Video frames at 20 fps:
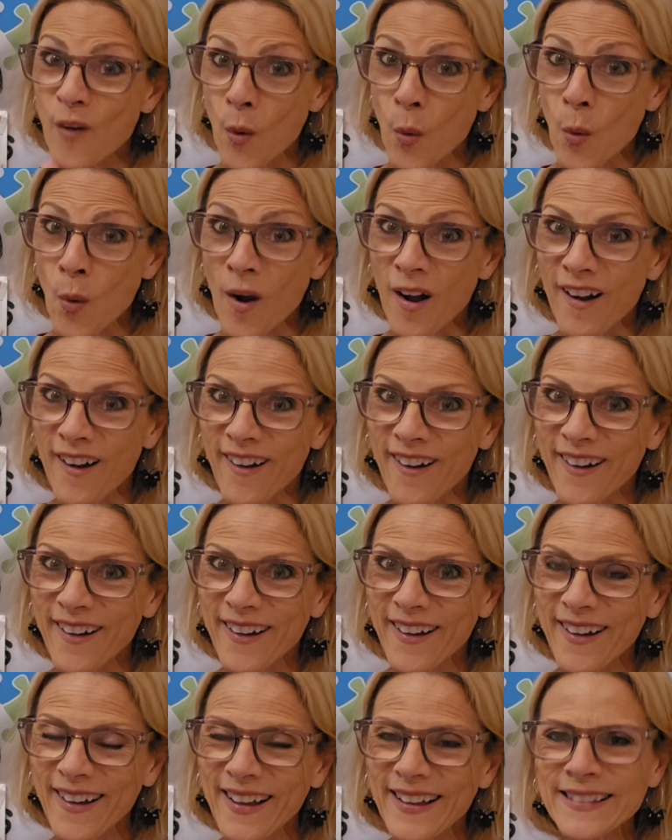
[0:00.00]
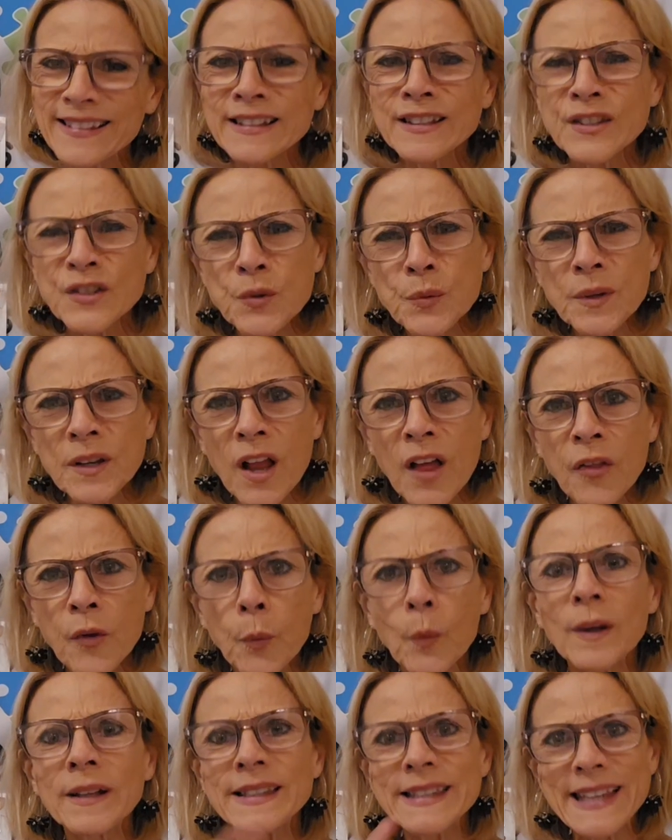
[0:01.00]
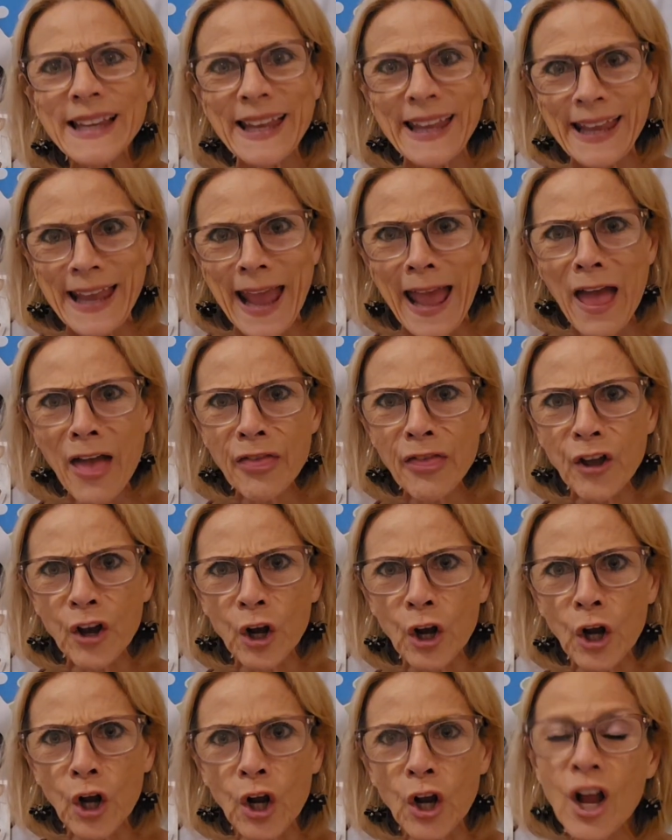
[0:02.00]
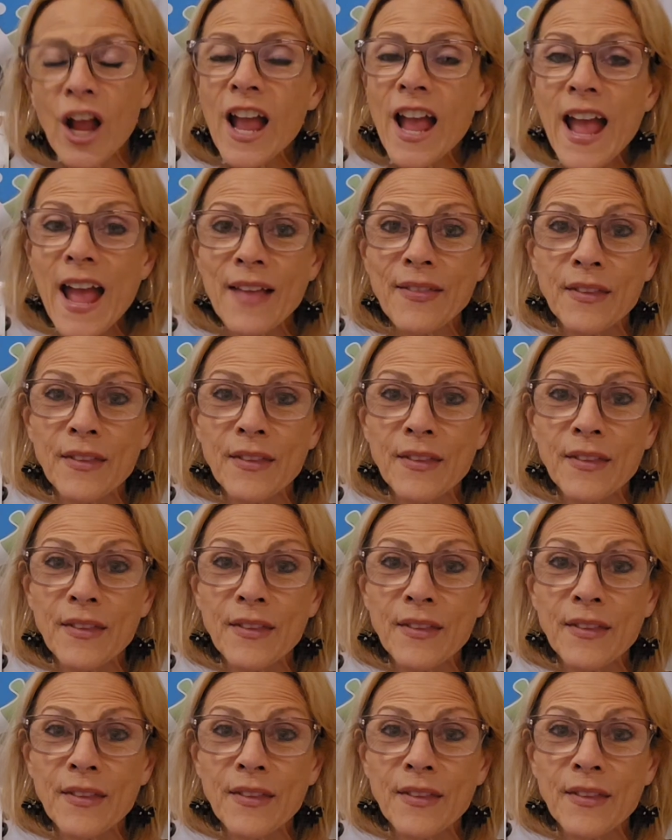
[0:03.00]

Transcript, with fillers: Four. Let's do another one together,